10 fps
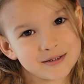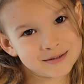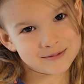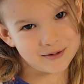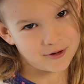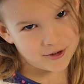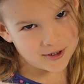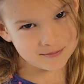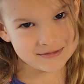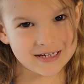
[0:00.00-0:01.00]
a grown-up
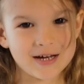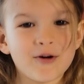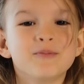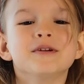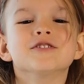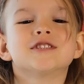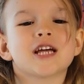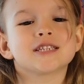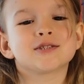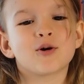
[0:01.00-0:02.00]
to help you
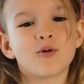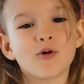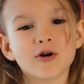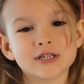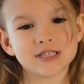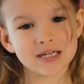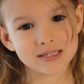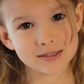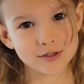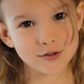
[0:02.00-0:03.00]
zest the orange
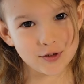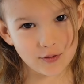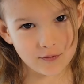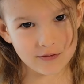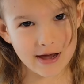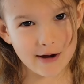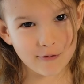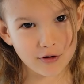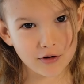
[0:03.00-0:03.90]
into your flour.